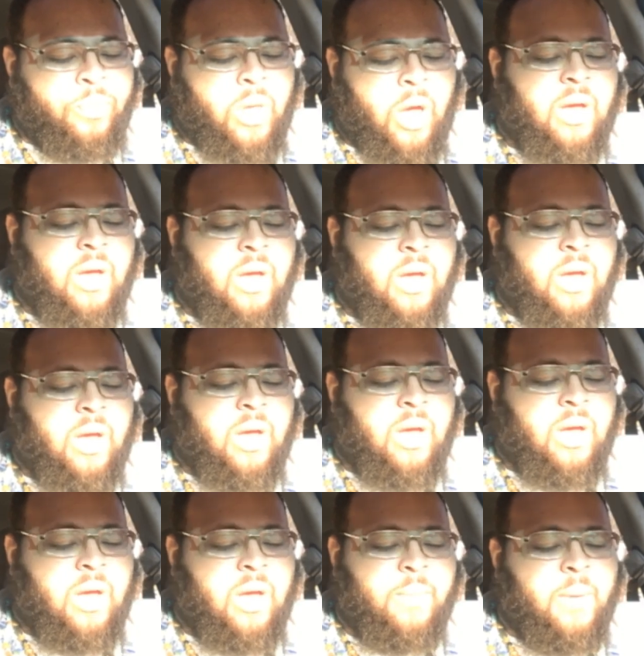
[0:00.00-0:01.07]
All they got to do
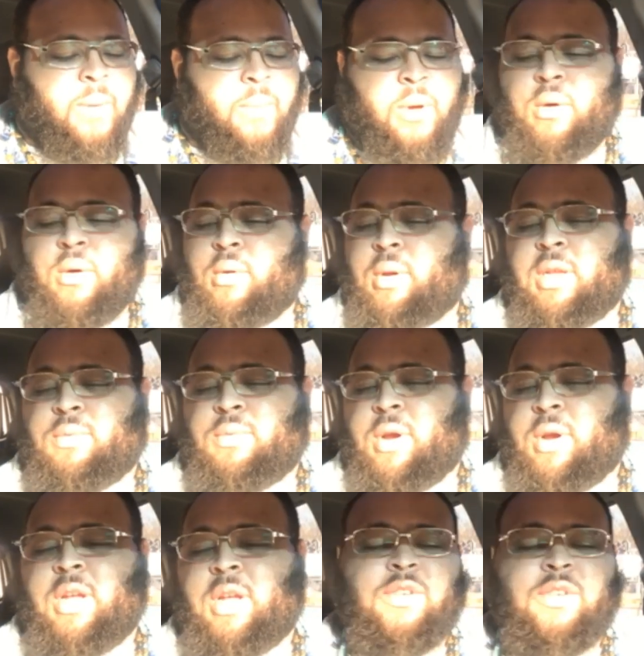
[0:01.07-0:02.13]
is come up. Oh, this is
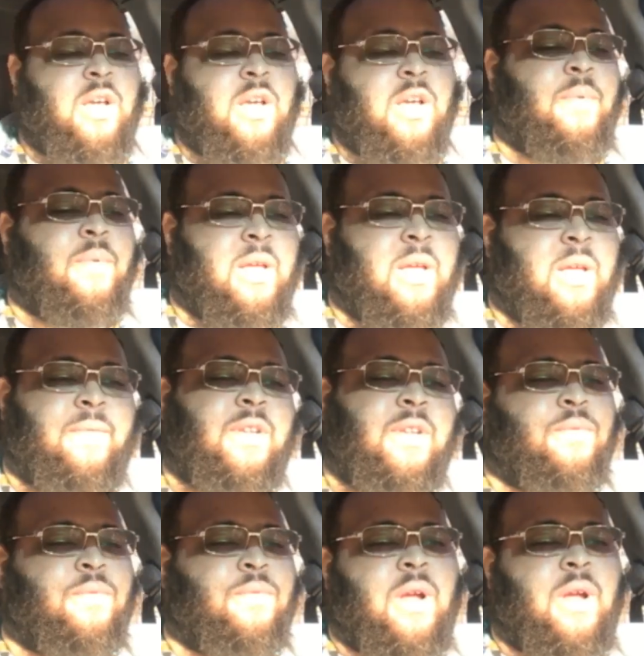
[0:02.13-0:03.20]
where Idris Elba lived.
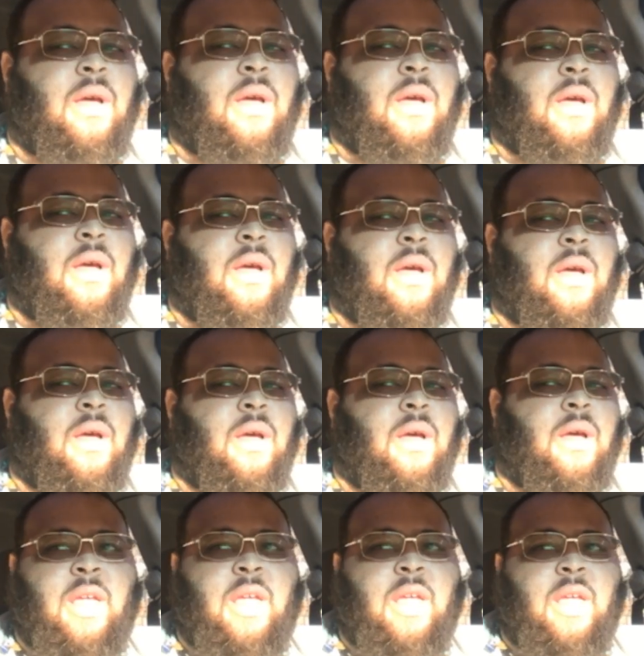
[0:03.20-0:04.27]
This is where
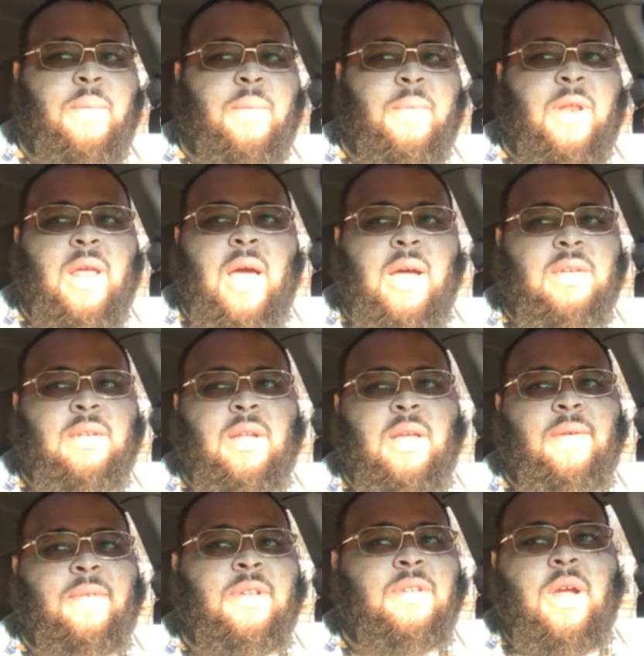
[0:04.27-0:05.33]
Nicki Minaj
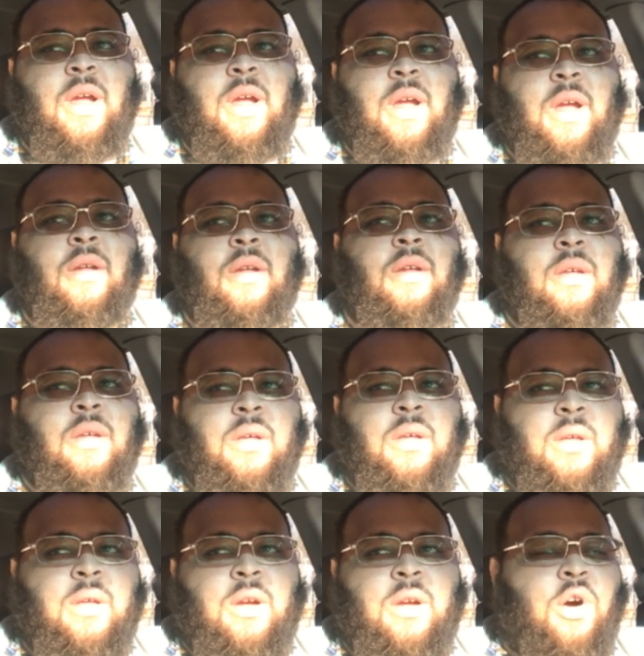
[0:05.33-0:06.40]
lived. This is where
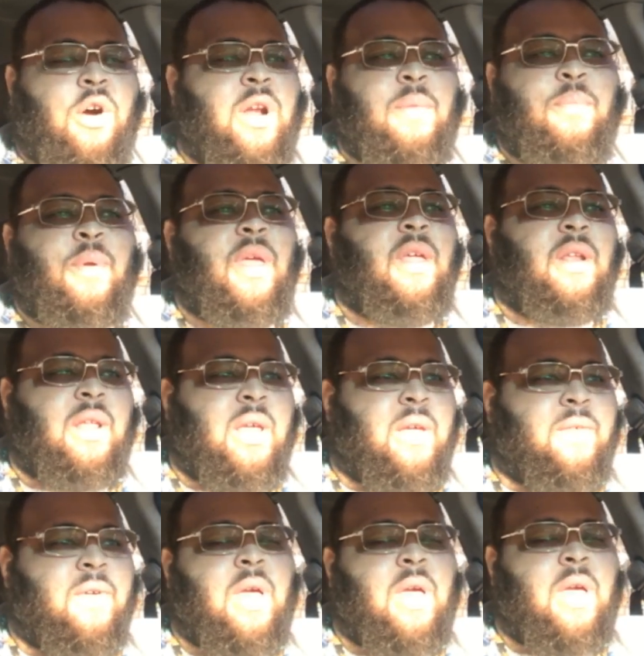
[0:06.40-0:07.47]
Cardi B
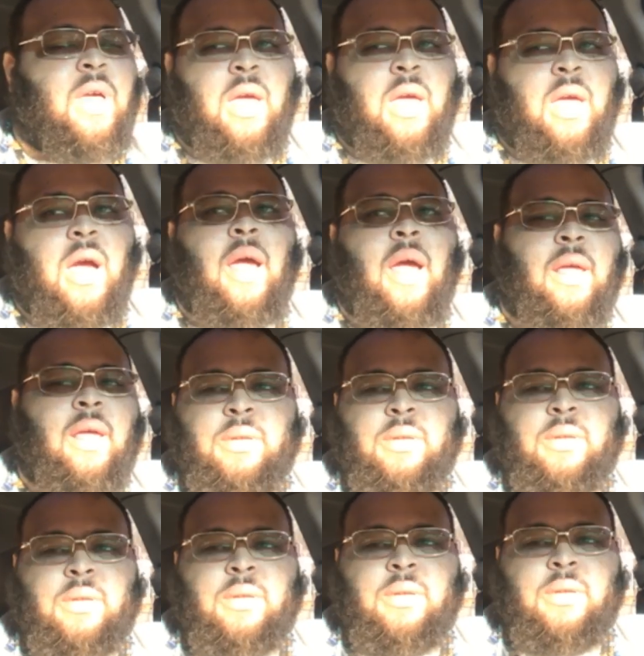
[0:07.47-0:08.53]
lived. Okay, all right,
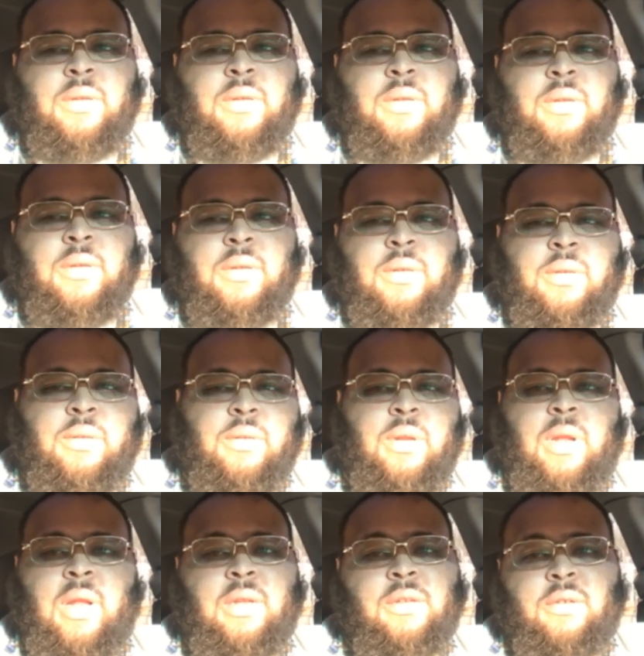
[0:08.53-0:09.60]
let's get that bitch.
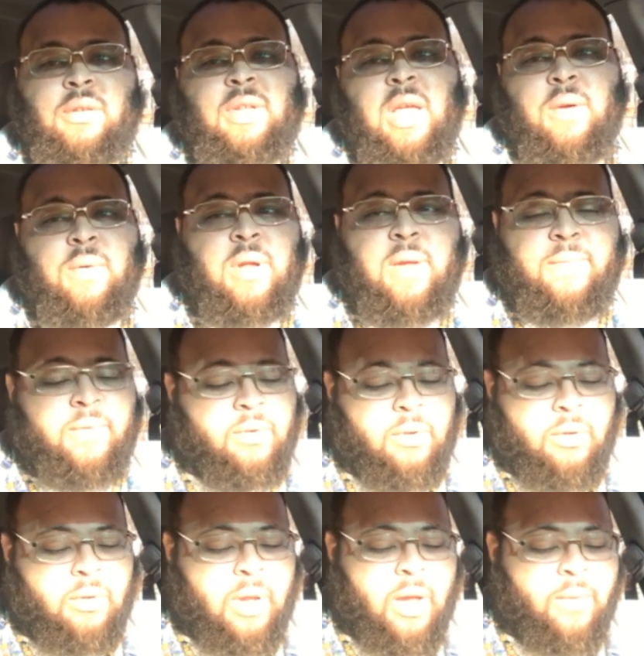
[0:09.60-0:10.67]
And they're just gonna take whatever
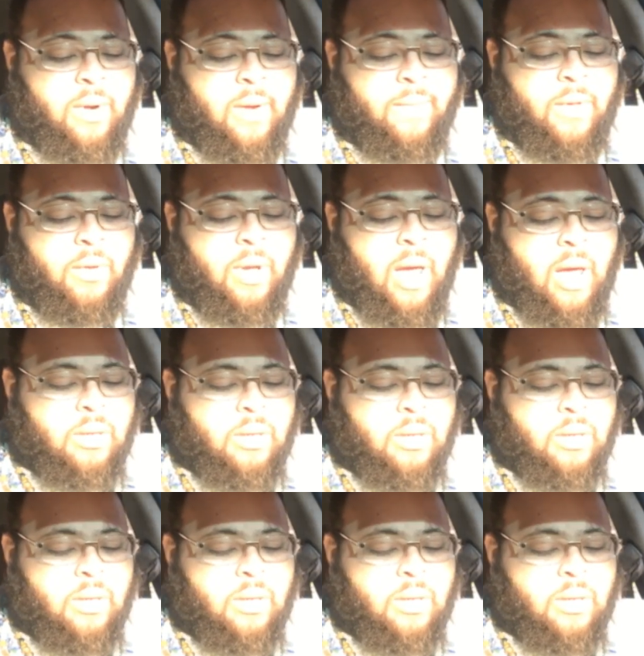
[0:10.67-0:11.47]
you got.